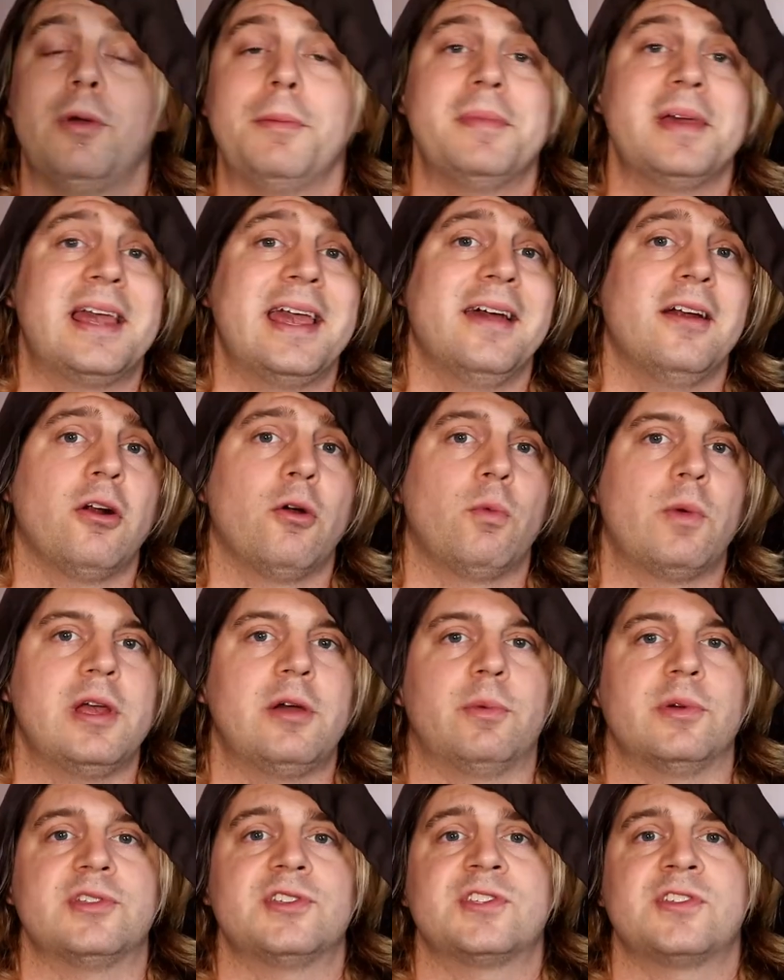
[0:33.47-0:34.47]
We began our
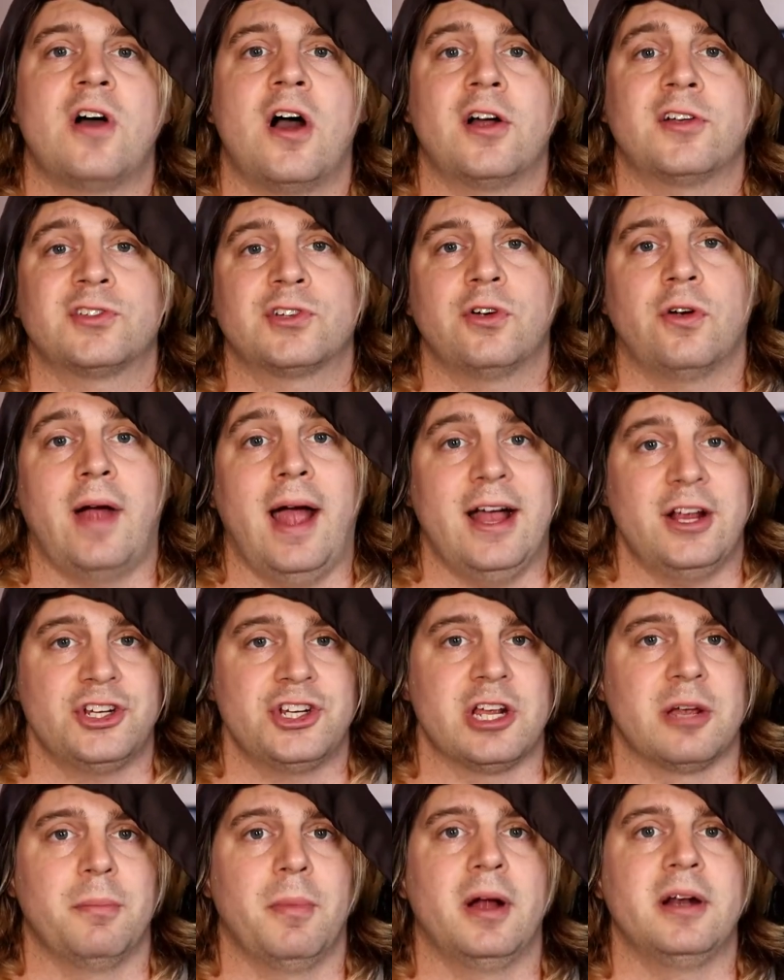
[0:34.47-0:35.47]
week with stocks
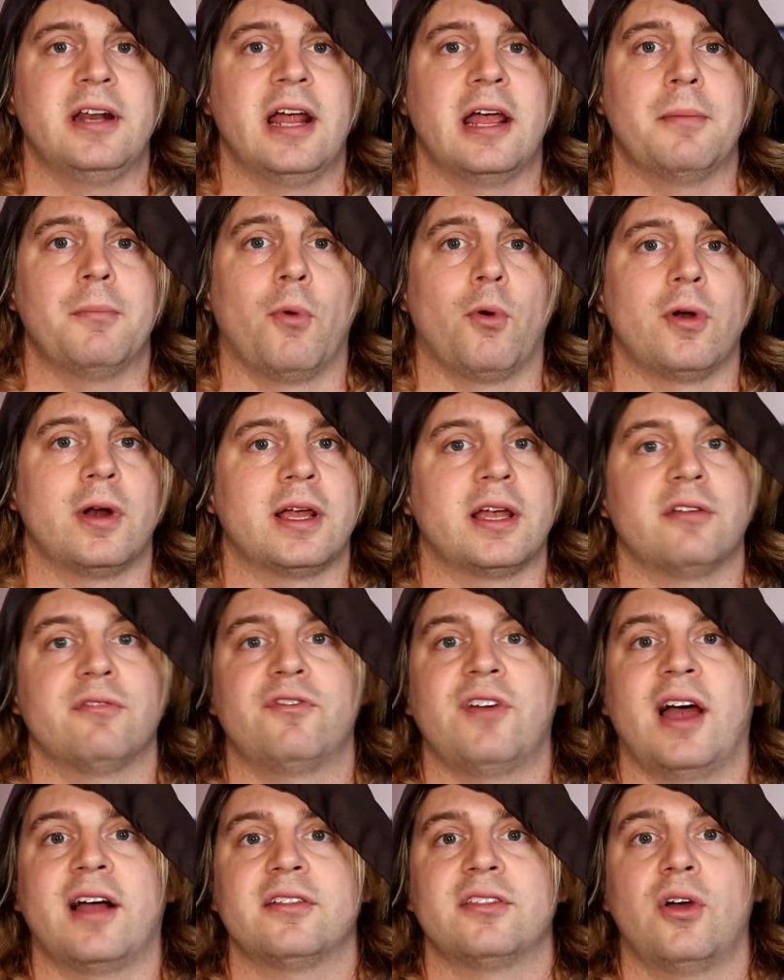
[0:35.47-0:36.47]
crashing Monday morning. In
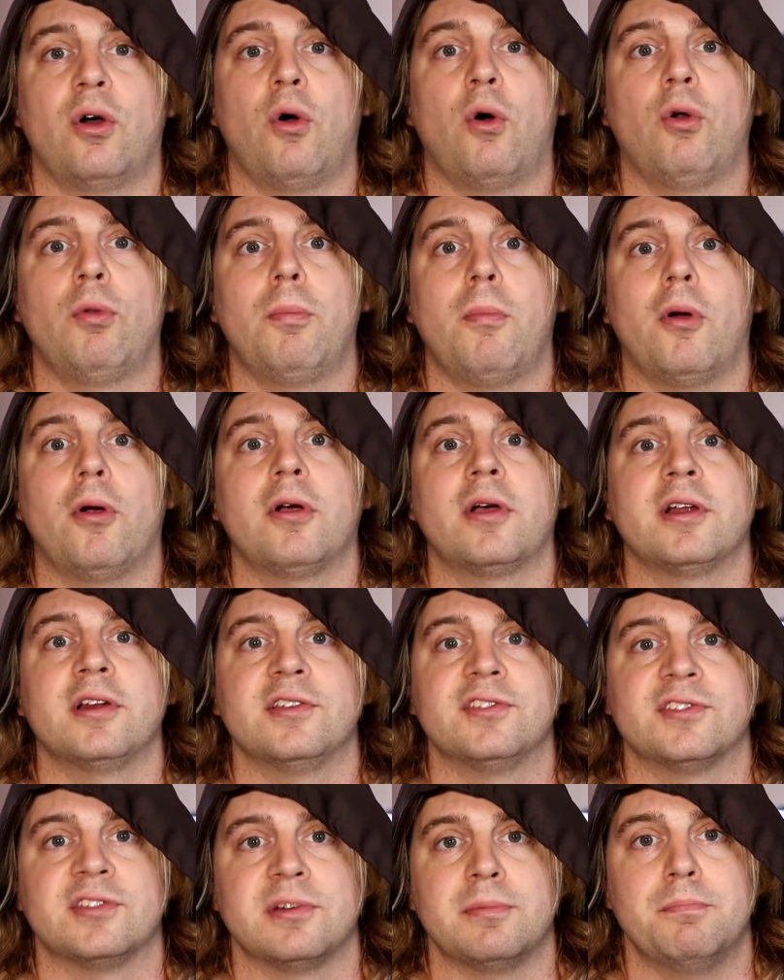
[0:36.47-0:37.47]
fact, the whole market
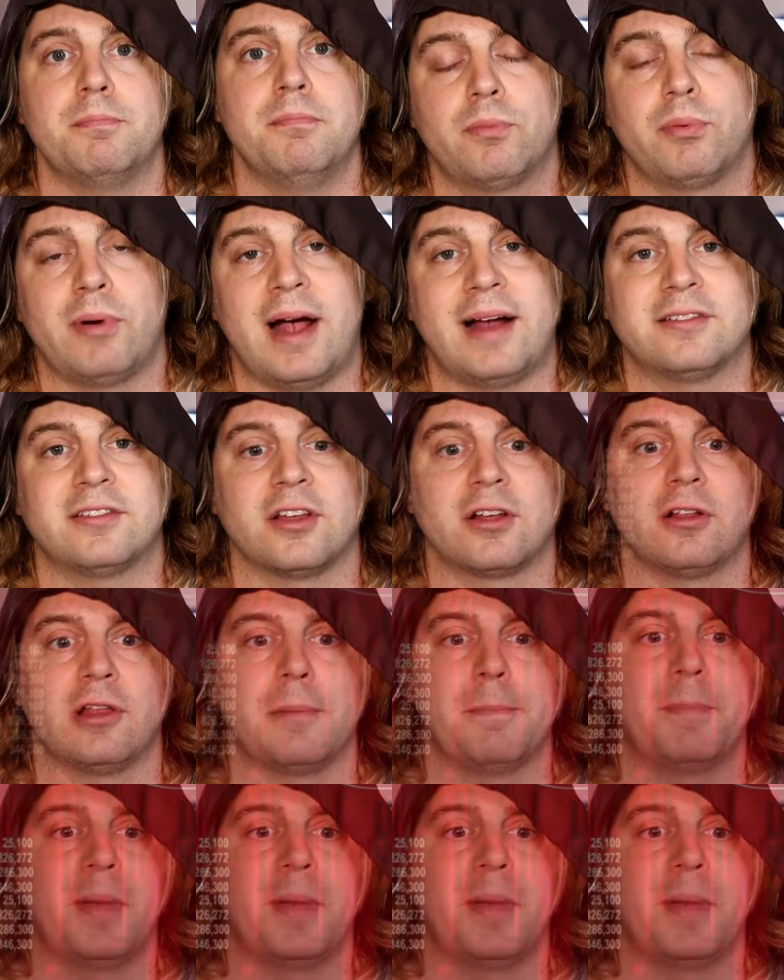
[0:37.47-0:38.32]
is in practically